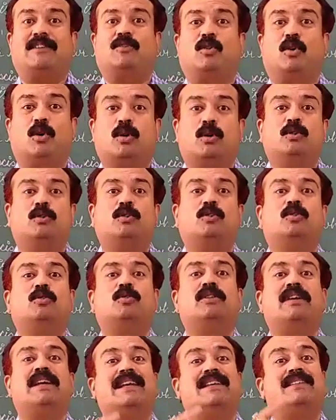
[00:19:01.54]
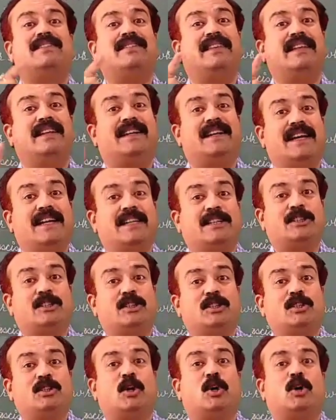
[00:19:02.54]
is also in the
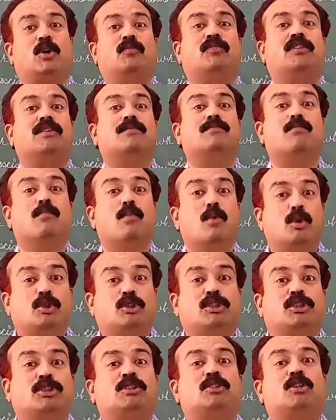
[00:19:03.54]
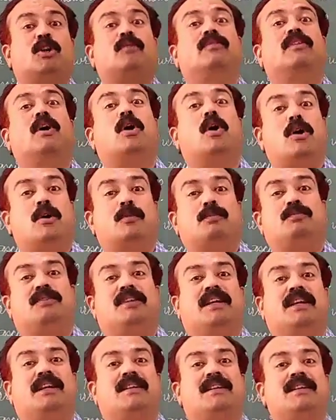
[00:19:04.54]
direction of the motion of the
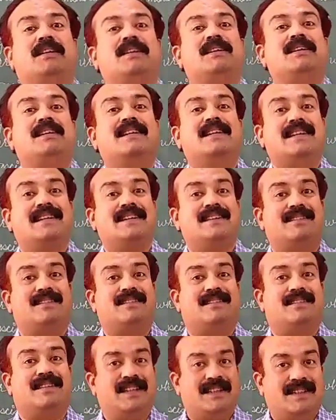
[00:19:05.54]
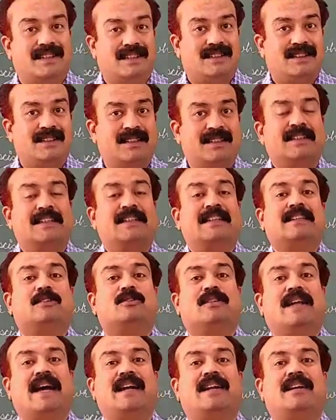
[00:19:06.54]
object is there, so
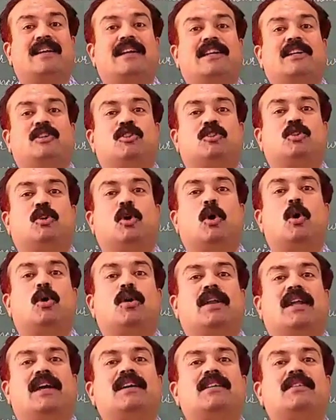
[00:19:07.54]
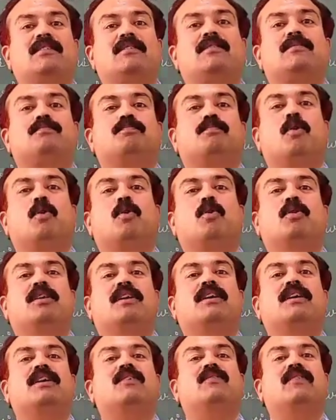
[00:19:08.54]
that is called as
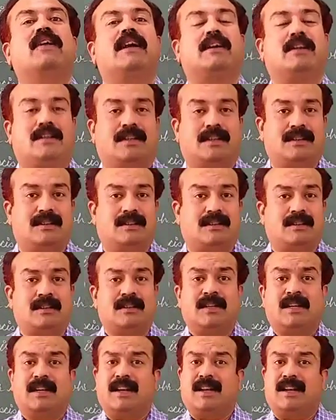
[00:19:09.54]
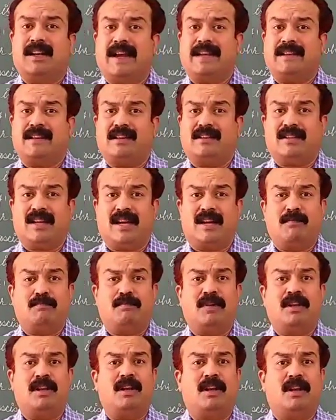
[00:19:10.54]
polar vector. Like the
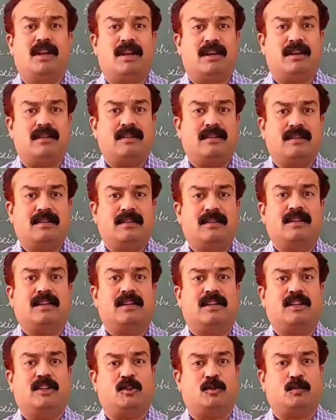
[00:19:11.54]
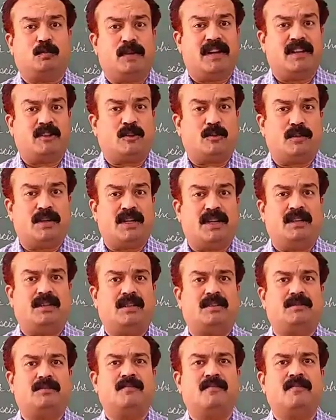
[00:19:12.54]
example, displacement,
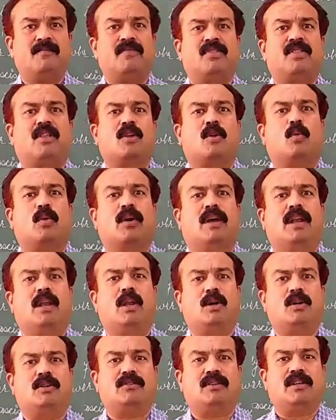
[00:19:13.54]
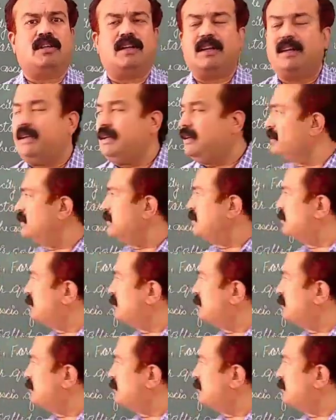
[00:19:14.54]
velocity,